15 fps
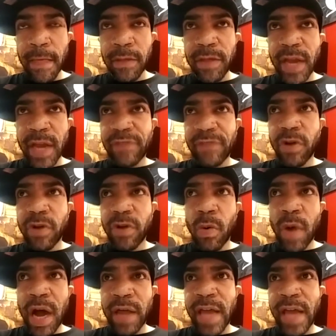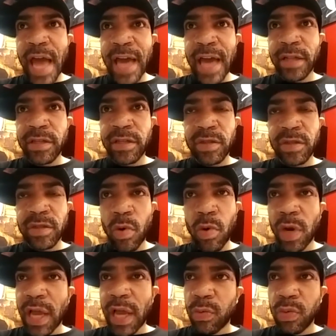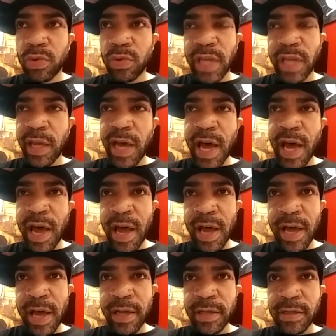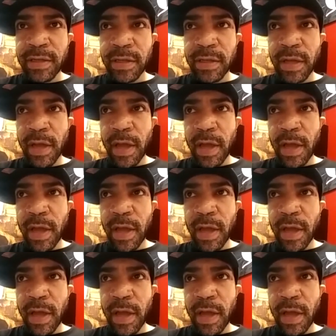Then after a while they added some more like Wu Tang guys.